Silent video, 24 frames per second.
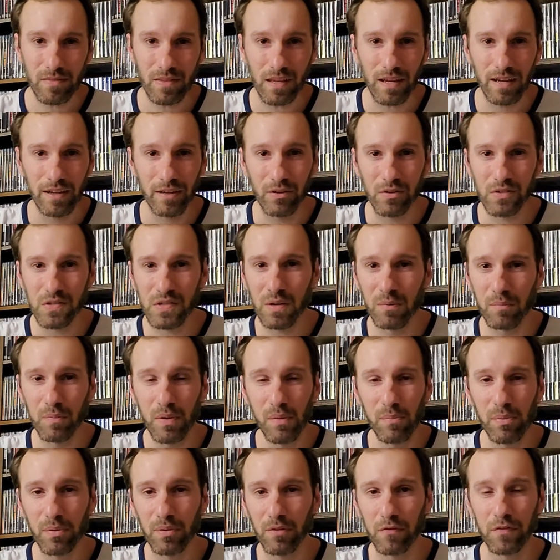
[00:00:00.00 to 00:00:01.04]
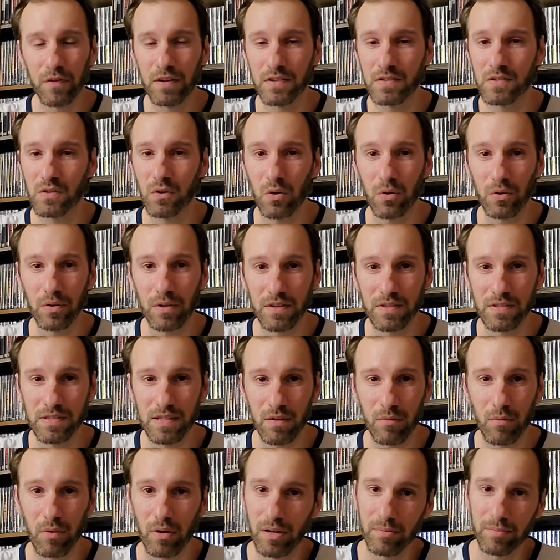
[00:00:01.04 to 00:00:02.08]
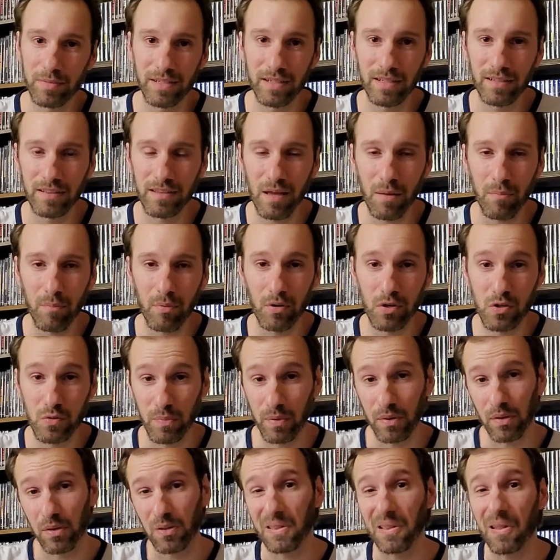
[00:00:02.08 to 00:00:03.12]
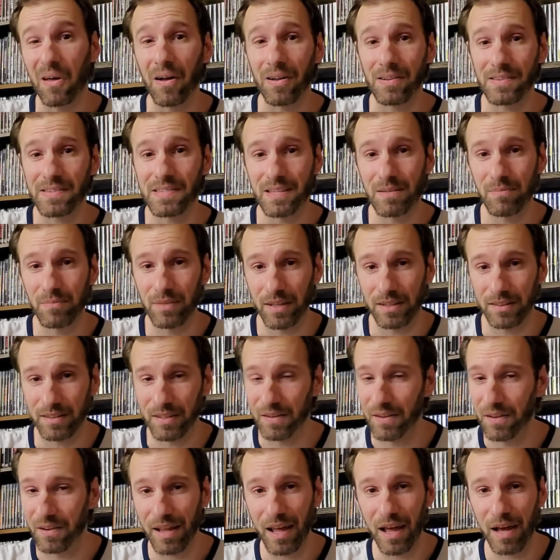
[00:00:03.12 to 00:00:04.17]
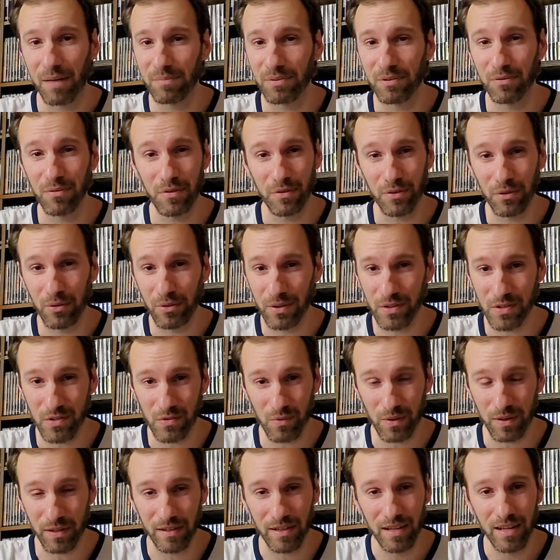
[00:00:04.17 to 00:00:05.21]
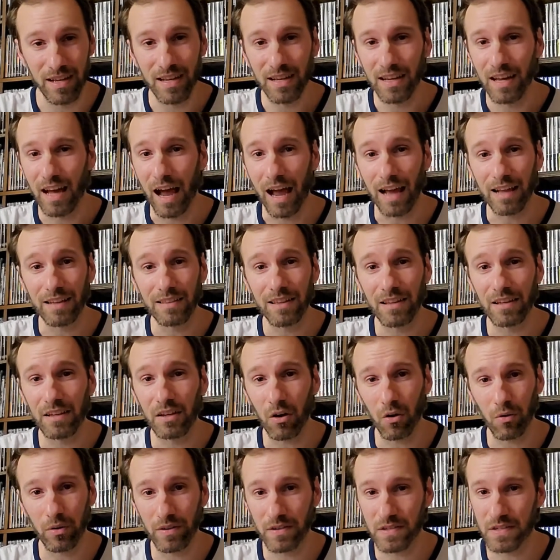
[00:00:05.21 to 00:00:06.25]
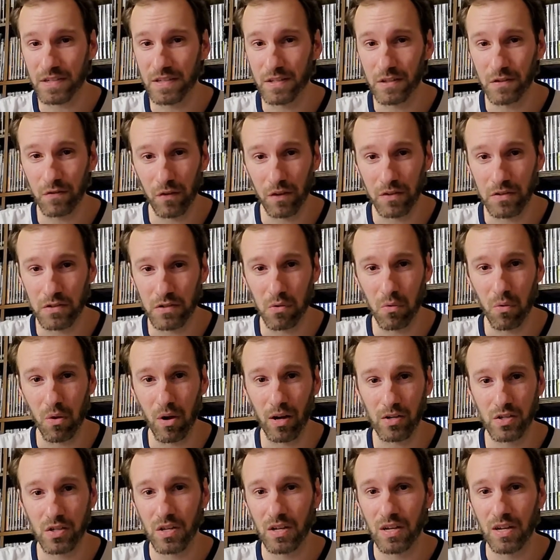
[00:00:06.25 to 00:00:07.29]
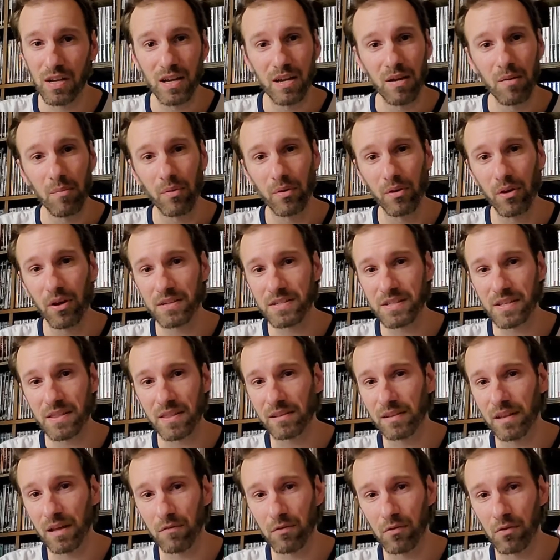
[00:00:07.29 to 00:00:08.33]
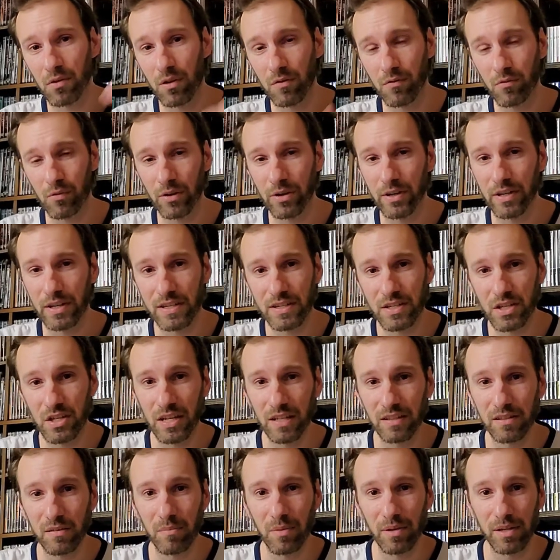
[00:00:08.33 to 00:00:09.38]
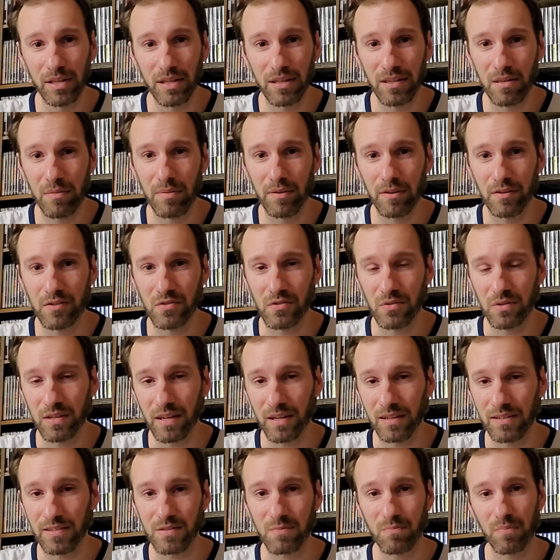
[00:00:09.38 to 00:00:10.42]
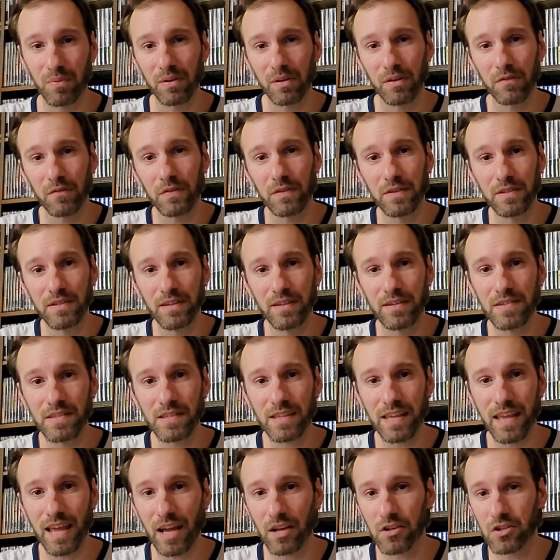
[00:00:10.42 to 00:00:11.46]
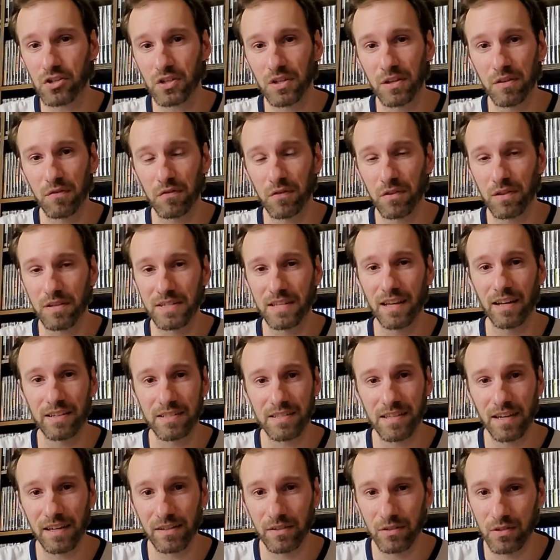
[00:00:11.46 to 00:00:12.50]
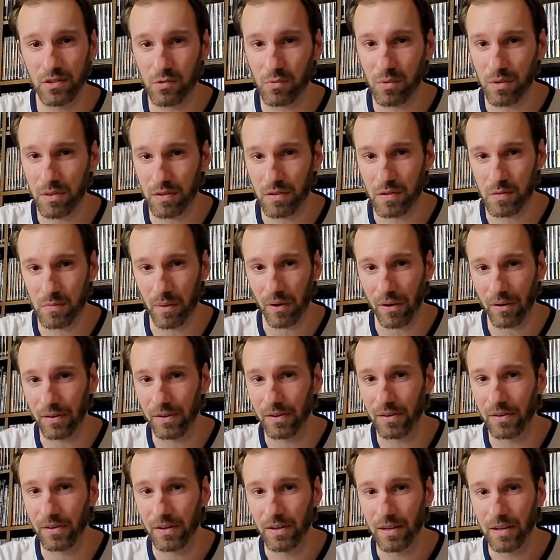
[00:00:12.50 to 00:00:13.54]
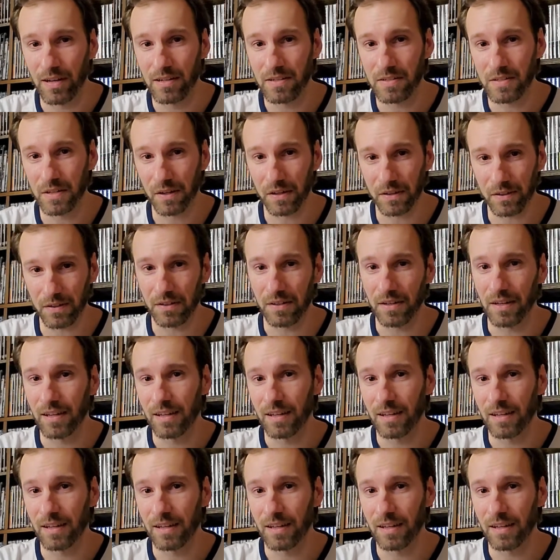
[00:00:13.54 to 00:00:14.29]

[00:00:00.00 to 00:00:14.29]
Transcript: I know some people are fans of Otis. They want him to get that push, but a lot seem like they're not happy with Otis winning. I like Otis. He's fun to watch, but not to the level of where he should get the money in the bank suitcase. But if he does cash it in for the tag titles with his partner, Tucker,